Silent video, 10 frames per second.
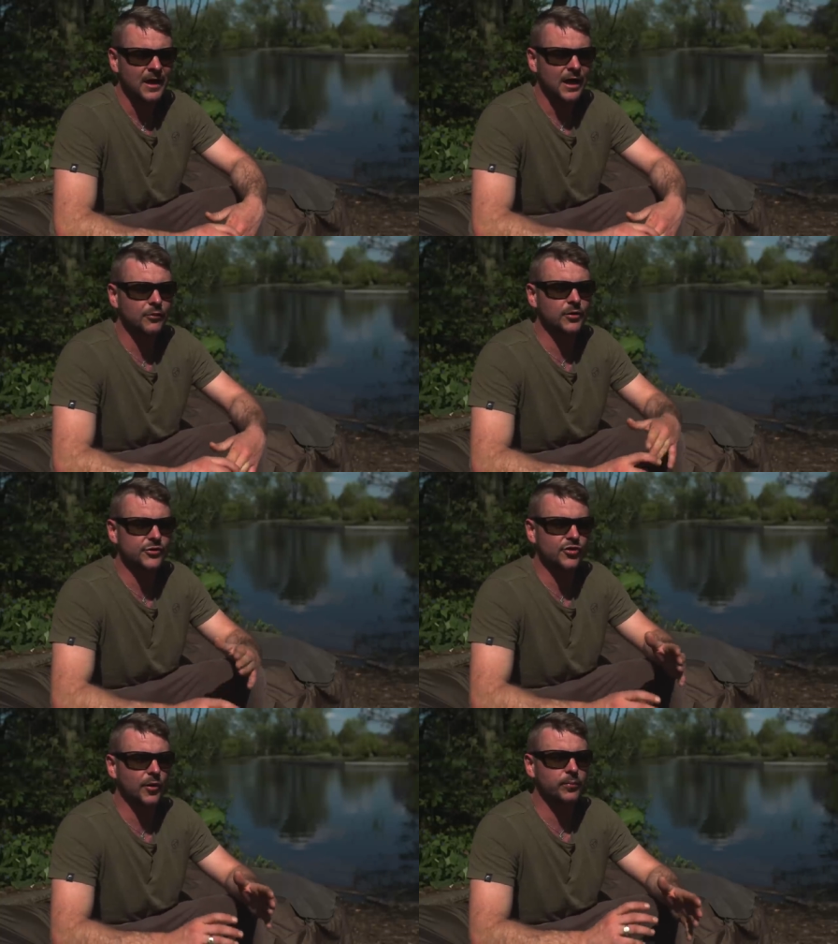I don't want
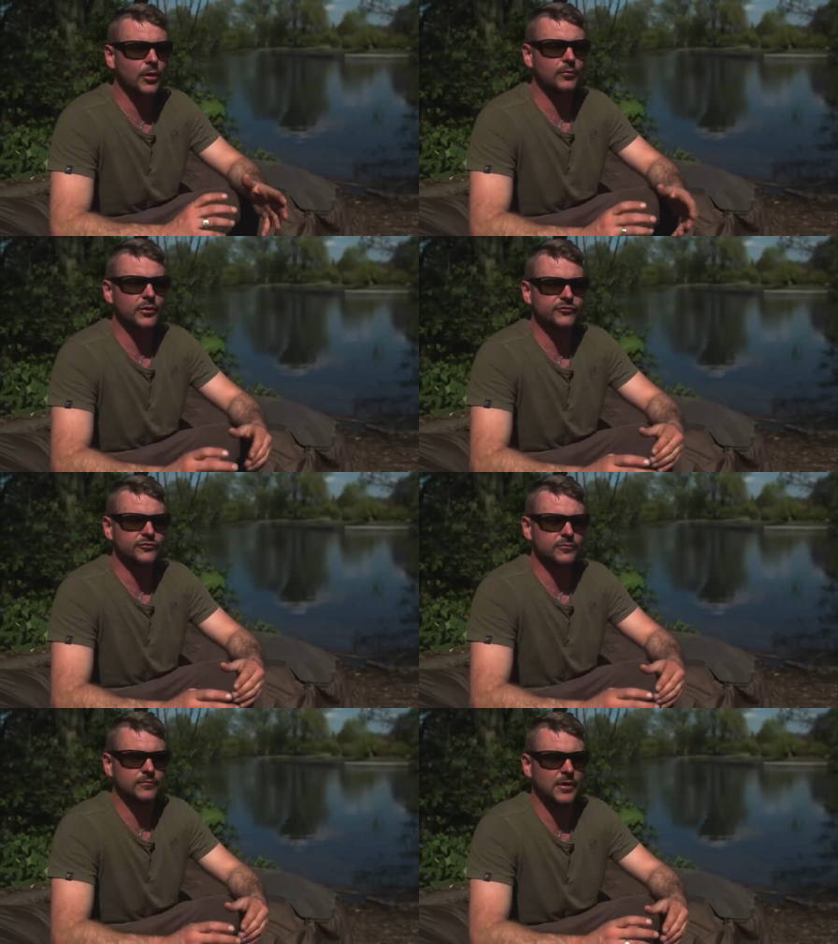to sort of blow my,
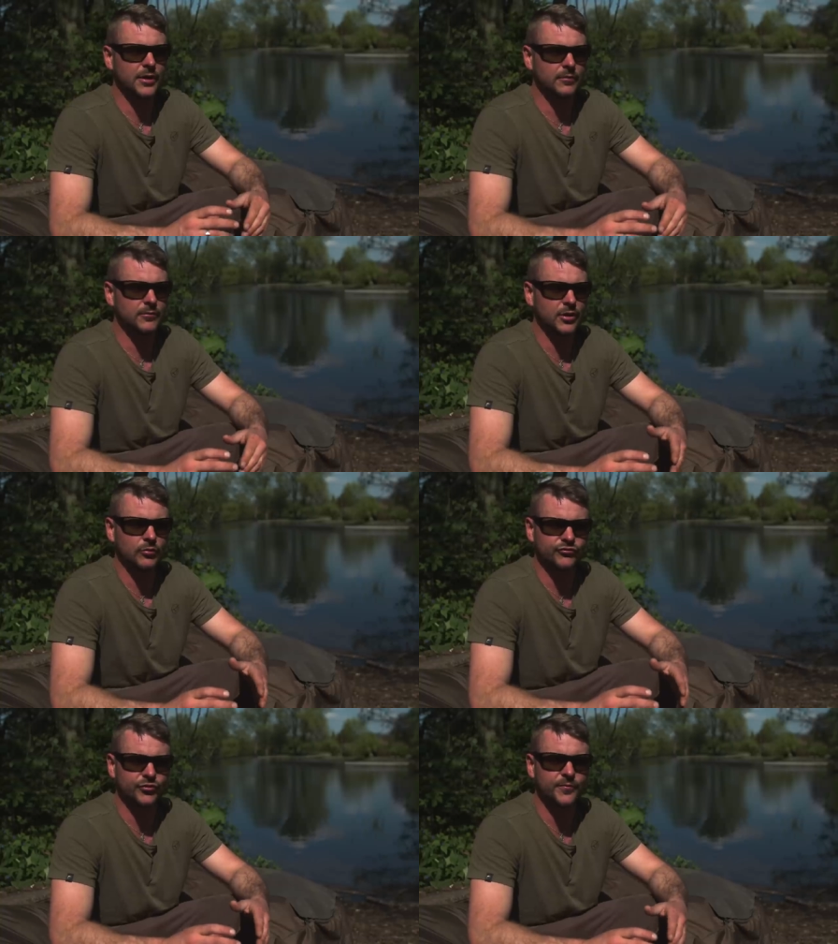my, my
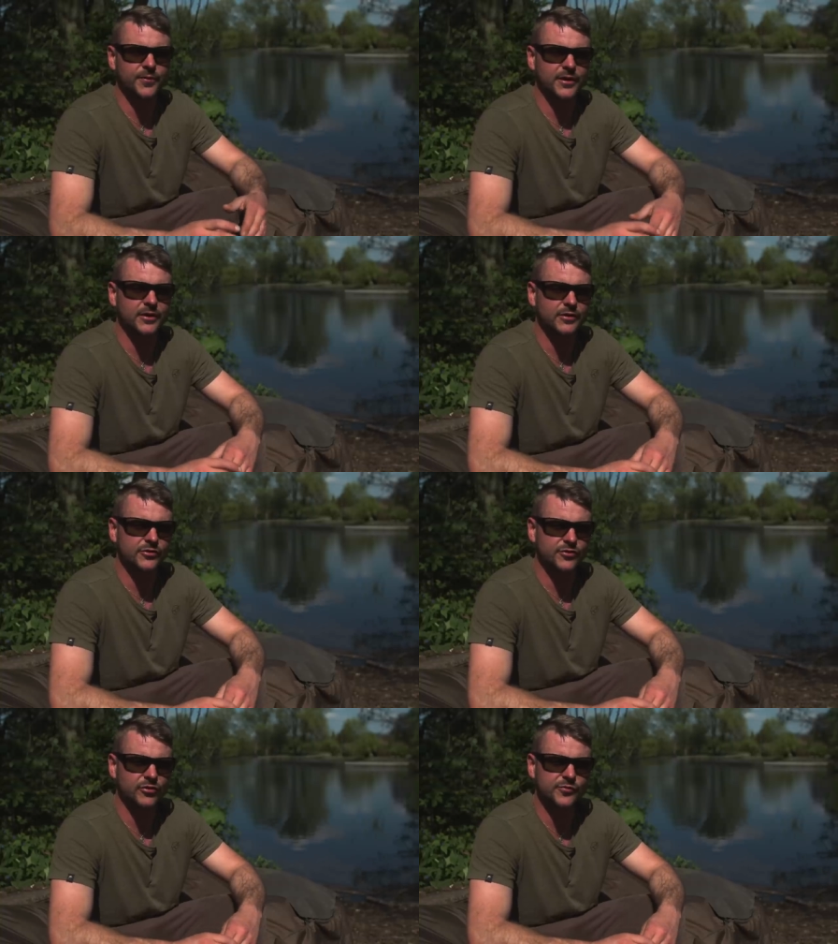own trumpet
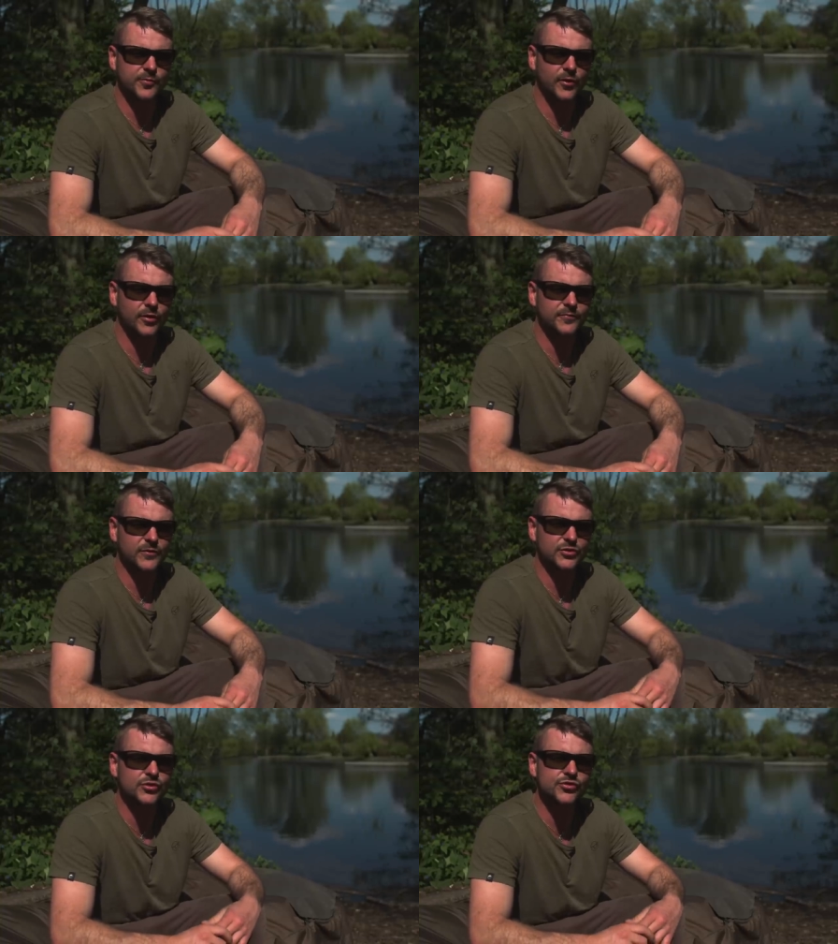as such, but
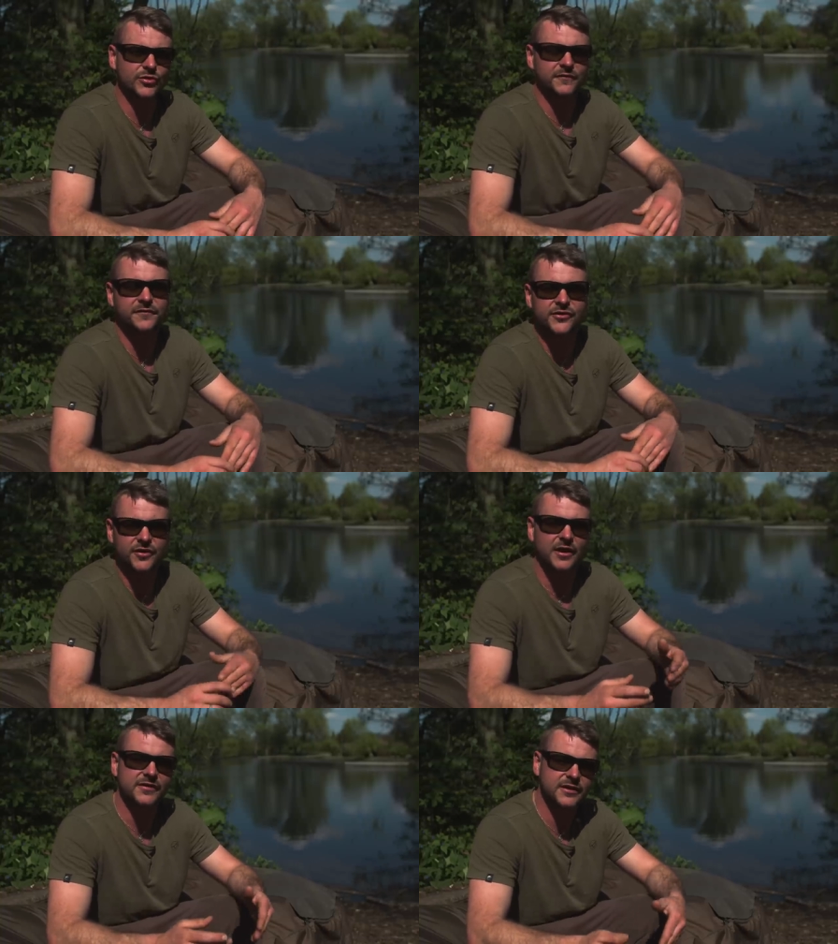usually the fish
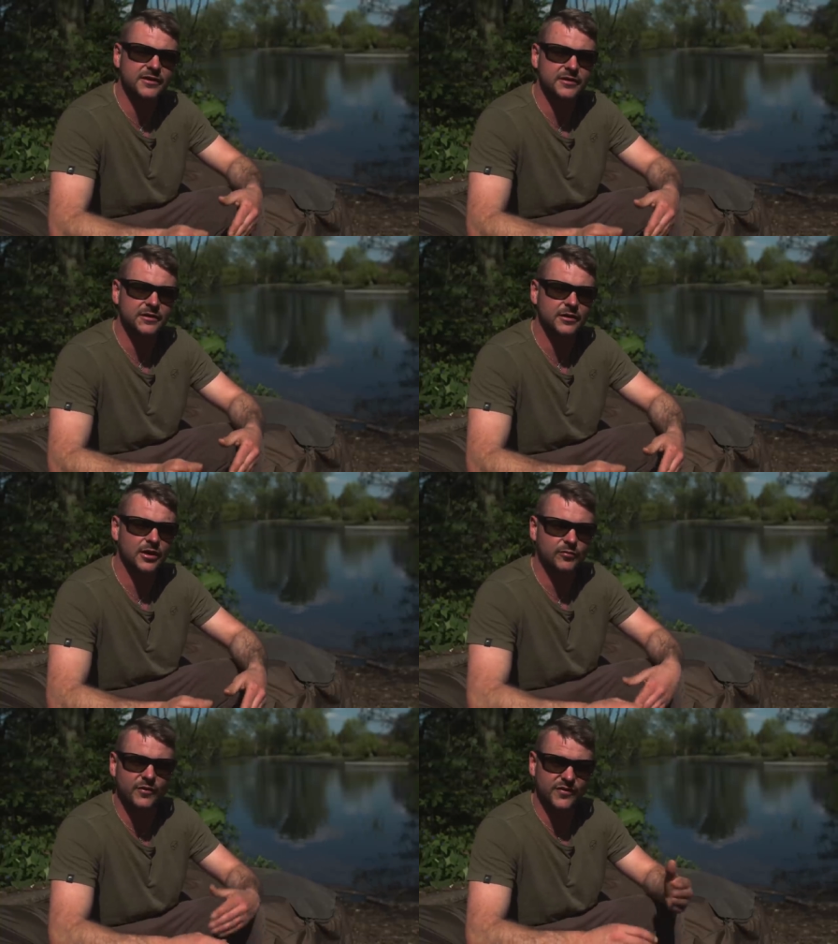that I see
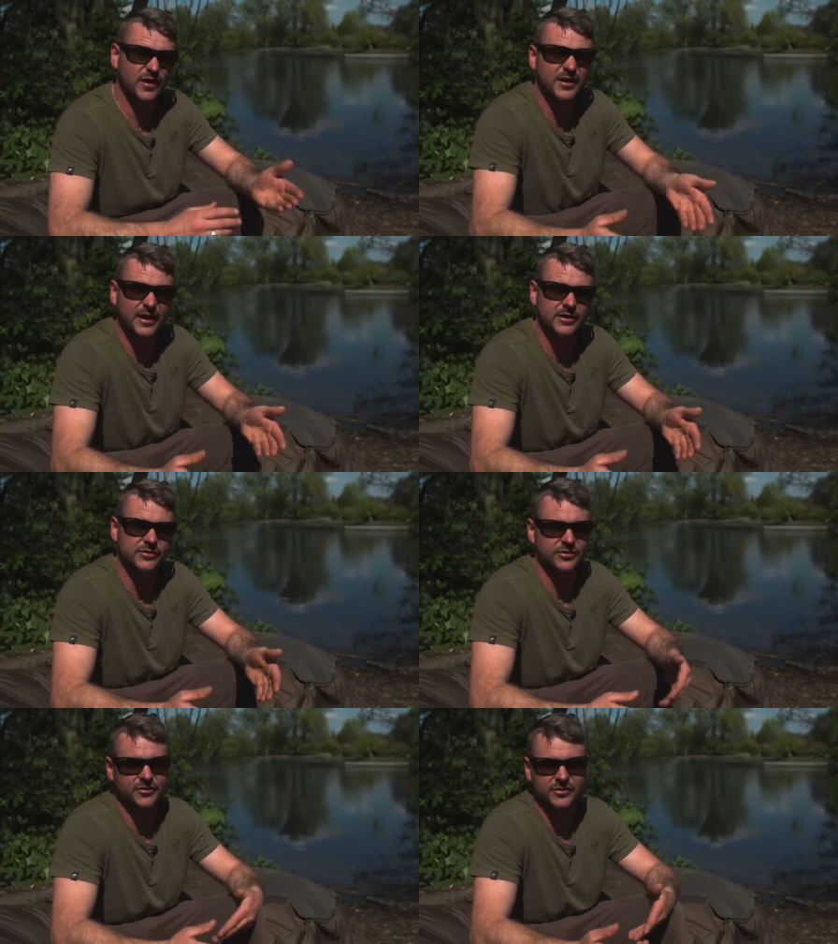are the ones that I
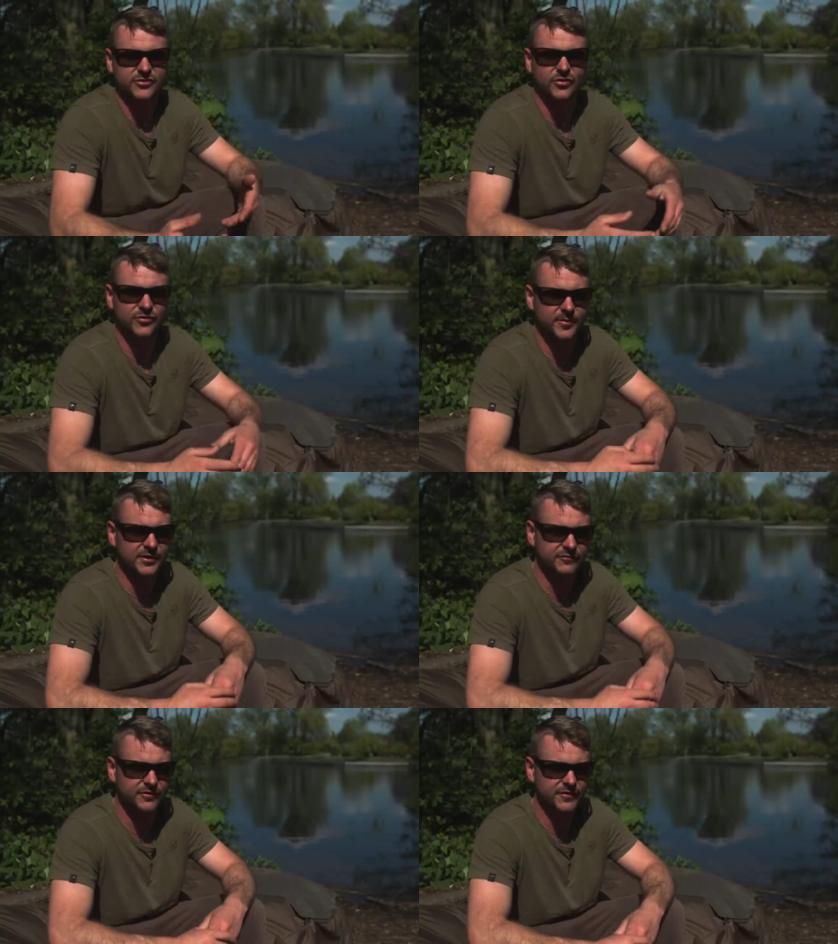catch. It, sort of
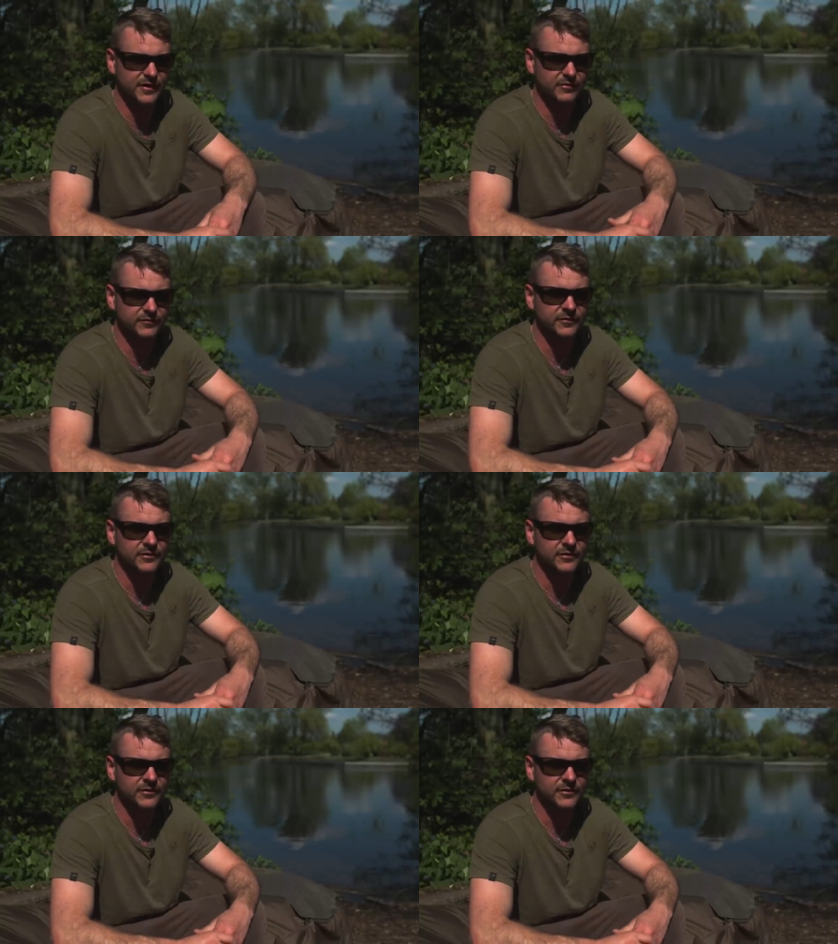speaks for itself.